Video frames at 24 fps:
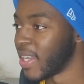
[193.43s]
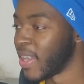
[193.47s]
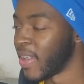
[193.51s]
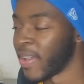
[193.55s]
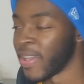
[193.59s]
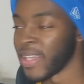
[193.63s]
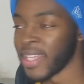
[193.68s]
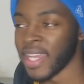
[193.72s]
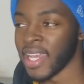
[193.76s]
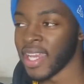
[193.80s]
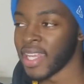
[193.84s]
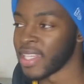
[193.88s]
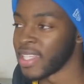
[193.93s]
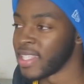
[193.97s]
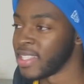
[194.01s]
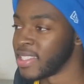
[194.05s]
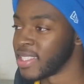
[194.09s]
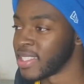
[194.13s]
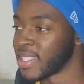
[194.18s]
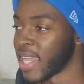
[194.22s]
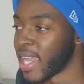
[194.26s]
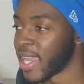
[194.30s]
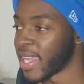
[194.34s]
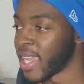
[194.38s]
Oh yeah, he
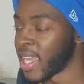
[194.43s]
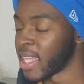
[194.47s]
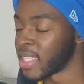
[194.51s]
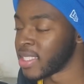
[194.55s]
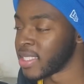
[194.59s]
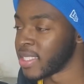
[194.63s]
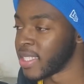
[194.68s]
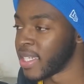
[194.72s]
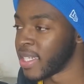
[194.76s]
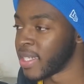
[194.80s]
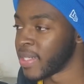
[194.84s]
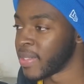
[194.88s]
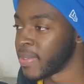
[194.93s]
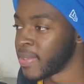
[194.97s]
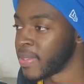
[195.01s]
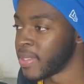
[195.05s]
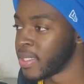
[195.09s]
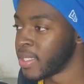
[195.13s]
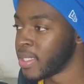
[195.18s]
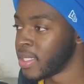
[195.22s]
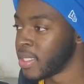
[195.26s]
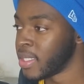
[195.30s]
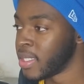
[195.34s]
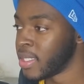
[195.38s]
back at
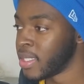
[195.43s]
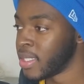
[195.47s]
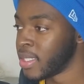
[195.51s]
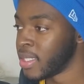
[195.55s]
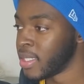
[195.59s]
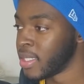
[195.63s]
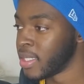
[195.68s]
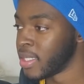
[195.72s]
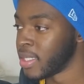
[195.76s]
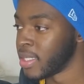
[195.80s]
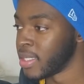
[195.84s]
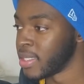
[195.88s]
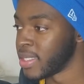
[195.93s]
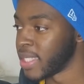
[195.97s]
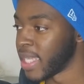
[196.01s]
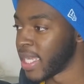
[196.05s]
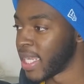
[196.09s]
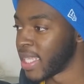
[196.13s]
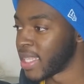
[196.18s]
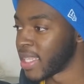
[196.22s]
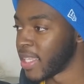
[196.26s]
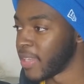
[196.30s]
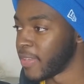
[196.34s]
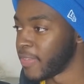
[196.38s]

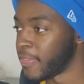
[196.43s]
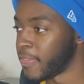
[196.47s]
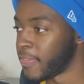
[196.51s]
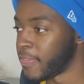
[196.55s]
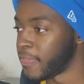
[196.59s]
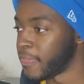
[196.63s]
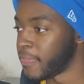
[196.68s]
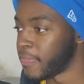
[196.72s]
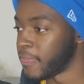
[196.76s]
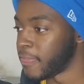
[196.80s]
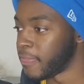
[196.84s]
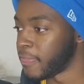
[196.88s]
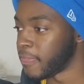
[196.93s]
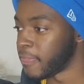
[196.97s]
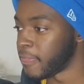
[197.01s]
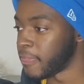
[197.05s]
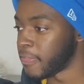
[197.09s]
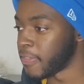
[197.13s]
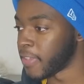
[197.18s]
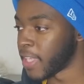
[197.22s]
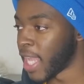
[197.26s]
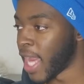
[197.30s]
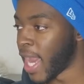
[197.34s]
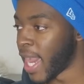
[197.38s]
the middle.
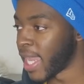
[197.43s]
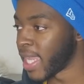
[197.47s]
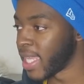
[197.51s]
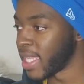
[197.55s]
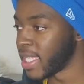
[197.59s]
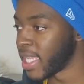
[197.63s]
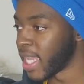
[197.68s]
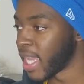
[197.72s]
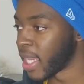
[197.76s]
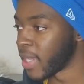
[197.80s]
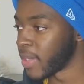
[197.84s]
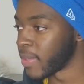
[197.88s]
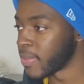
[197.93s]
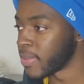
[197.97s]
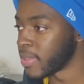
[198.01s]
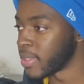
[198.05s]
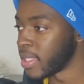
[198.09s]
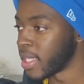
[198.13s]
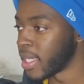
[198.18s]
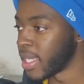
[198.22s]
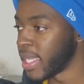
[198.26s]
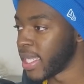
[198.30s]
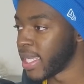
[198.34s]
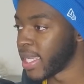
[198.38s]
Lying down.
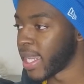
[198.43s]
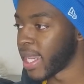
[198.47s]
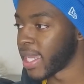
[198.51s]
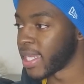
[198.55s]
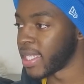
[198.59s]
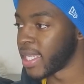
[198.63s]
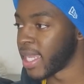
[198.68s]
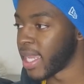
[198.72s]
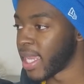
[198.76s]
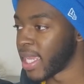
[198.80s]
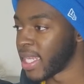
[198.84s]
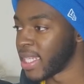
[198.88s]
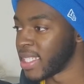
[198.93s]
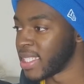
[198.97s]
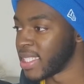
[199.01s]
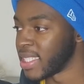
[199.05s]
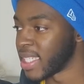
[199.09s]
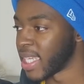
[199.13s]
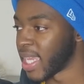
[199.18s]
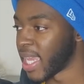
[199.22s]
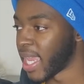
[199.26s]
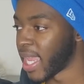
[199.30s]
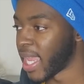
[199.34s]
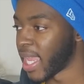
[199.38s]
No, he ain't got that.
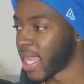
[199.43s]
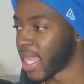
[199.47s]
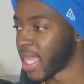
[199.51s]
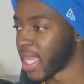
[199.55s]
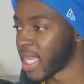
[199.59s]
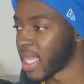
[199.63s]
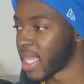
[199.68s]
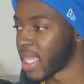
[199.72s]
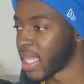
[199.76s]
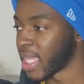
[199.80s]
Dang.